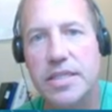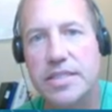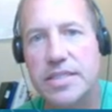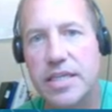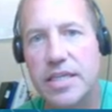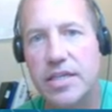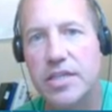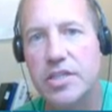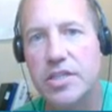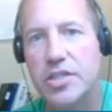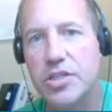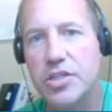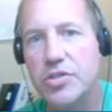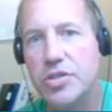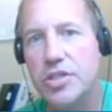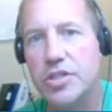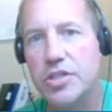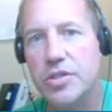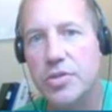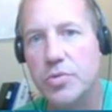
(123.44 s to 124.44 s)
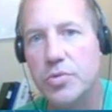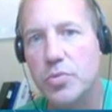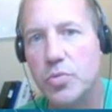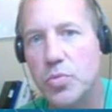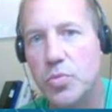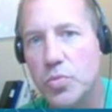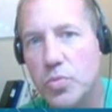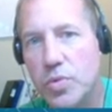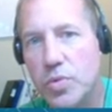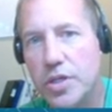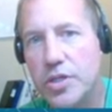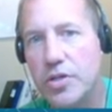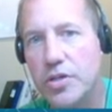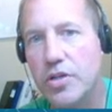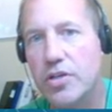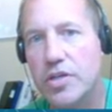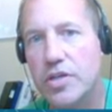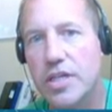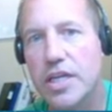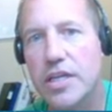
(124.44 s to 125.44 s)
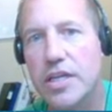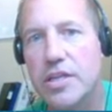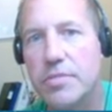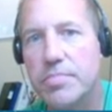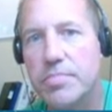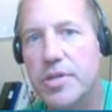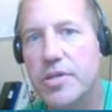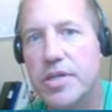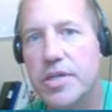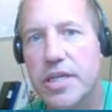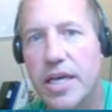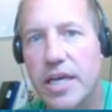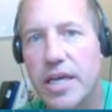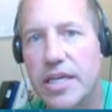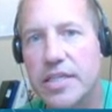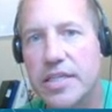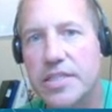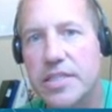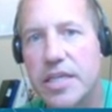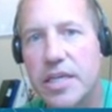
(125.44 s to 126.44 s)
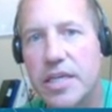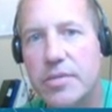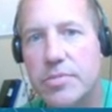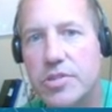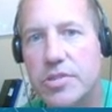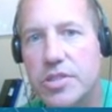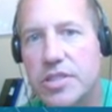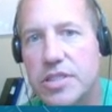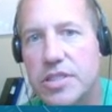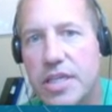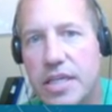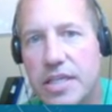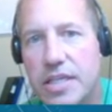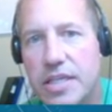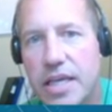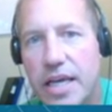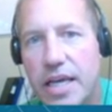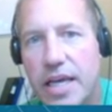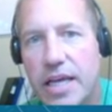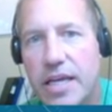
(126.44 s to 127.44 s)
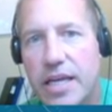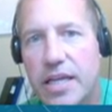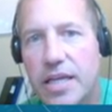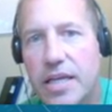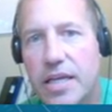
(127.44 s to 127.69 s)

telling you to, when you're looking on the periodic table, to take that